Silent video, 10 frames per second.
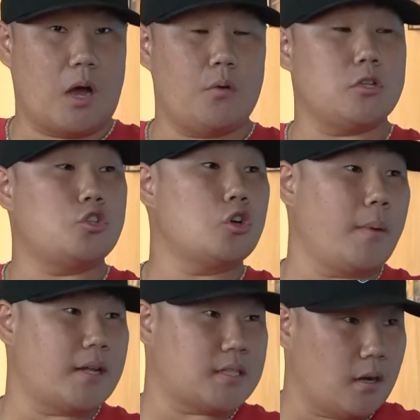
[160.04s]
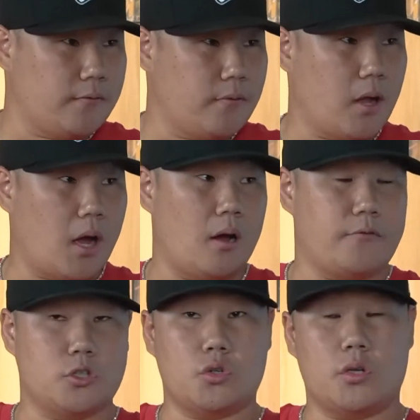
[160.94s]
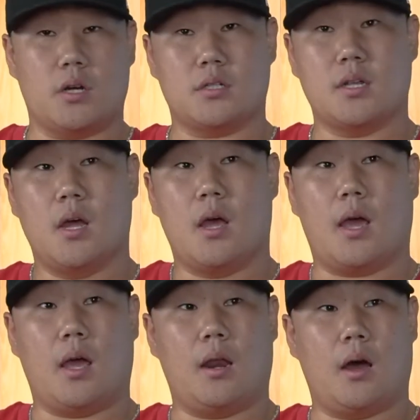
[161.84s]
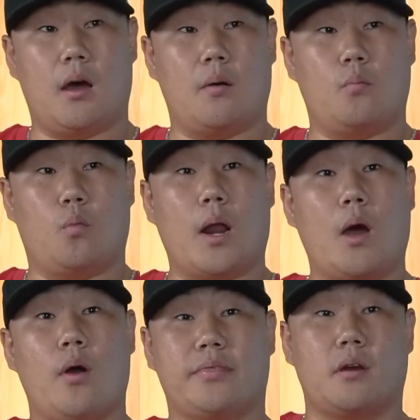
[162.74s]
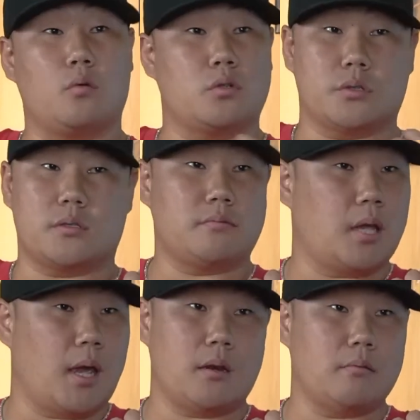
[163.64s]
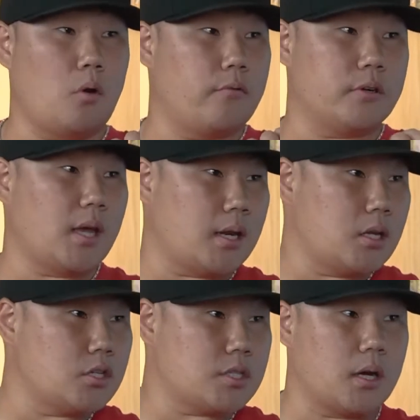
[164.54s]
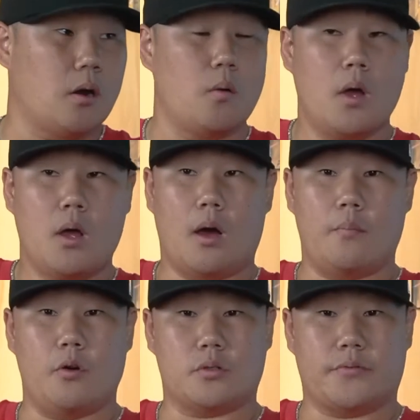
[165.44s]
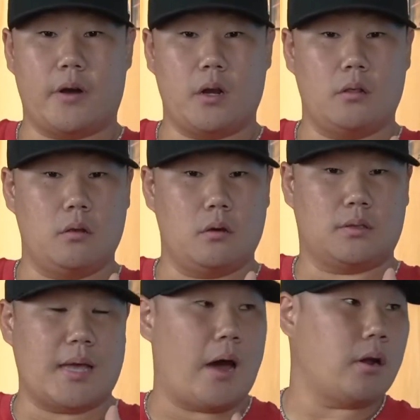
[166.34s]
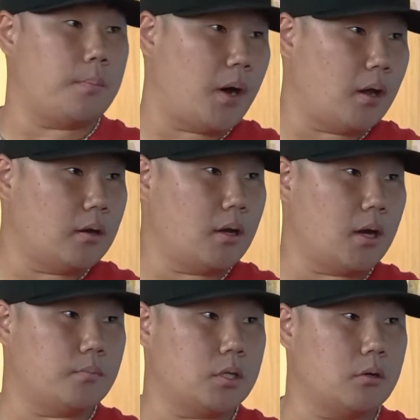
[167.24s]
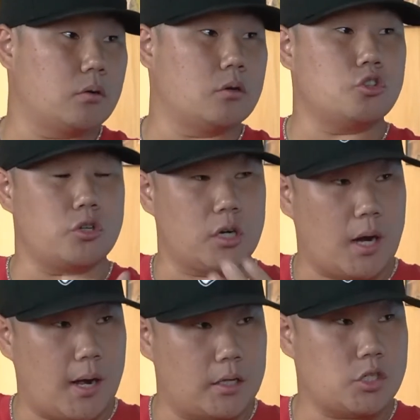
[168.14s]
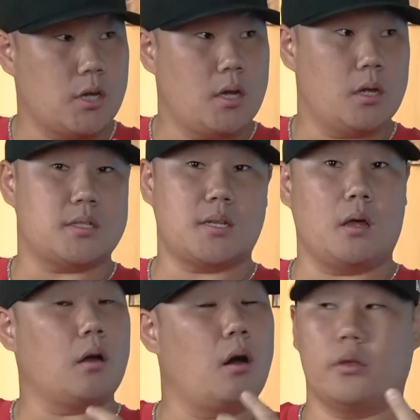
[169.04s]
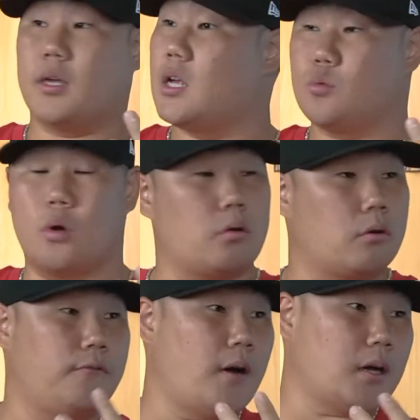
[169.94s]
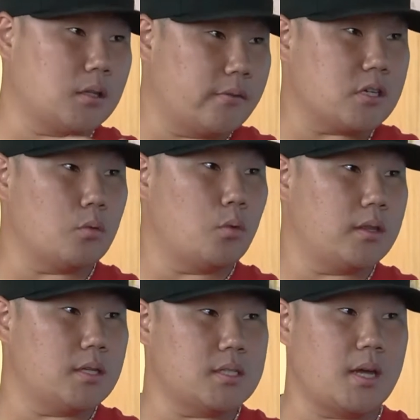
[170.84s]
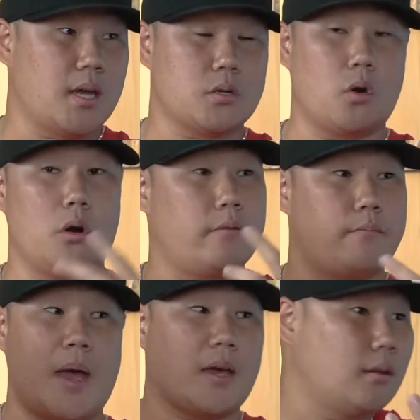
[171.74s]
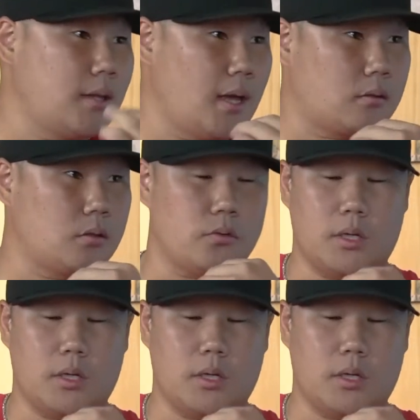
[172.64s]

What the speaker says: went to JUCO myself for 2 years. And when I went there, which was over 10 years ago, it was very looked down upon to go to a junior college. Instead, all the kids want to go to fucking Division I these days, or even back in the day too,